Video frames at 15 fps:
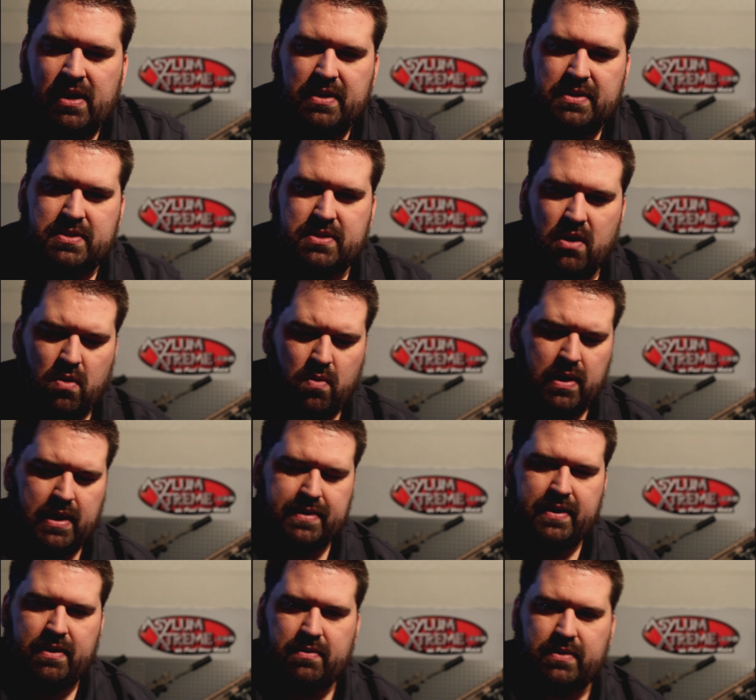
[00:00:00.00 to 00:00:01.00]
So uh,
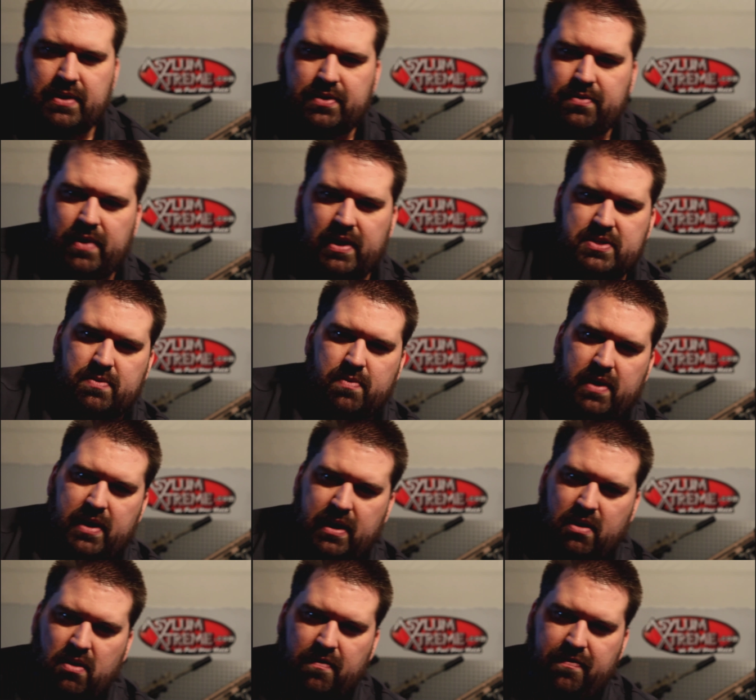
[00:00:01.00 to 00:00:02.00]
I think the direction we're going
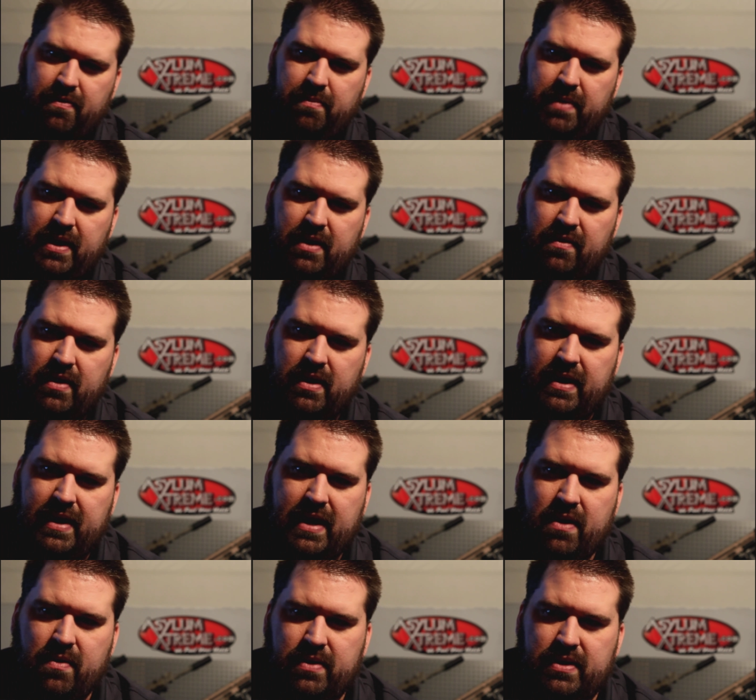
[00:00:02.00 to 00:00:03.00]
to go from here on
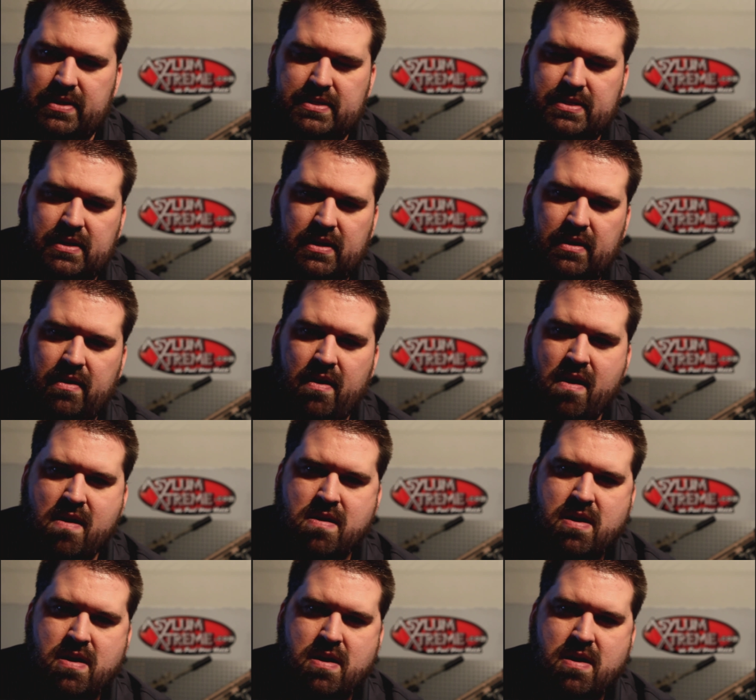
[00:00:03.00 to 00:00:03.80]
out is, uh,